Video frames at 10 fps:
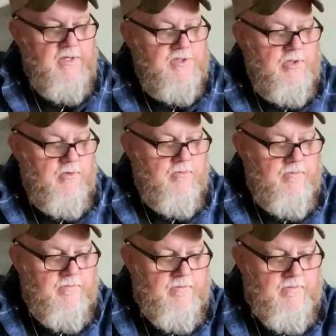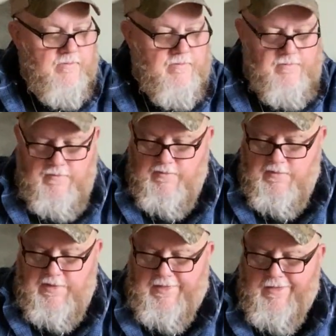So
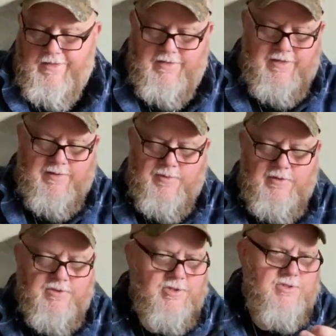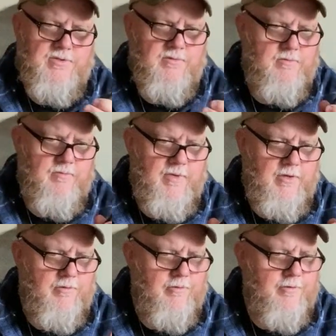I happen to just
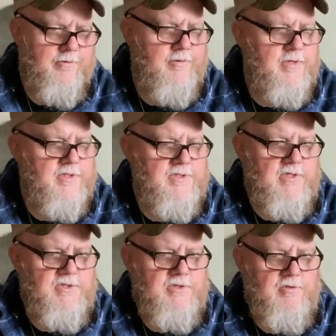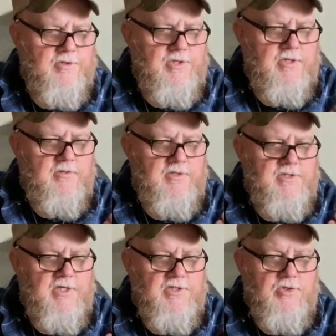mail order this. I searched it. This
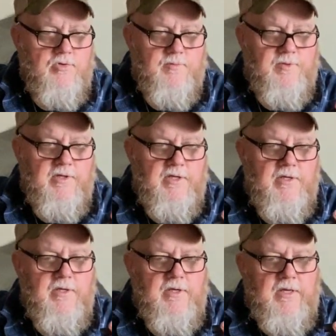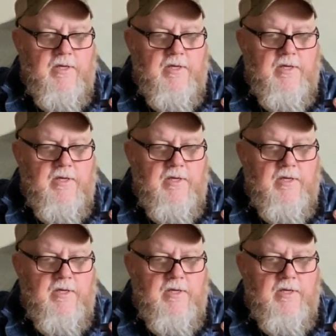takes a AAA,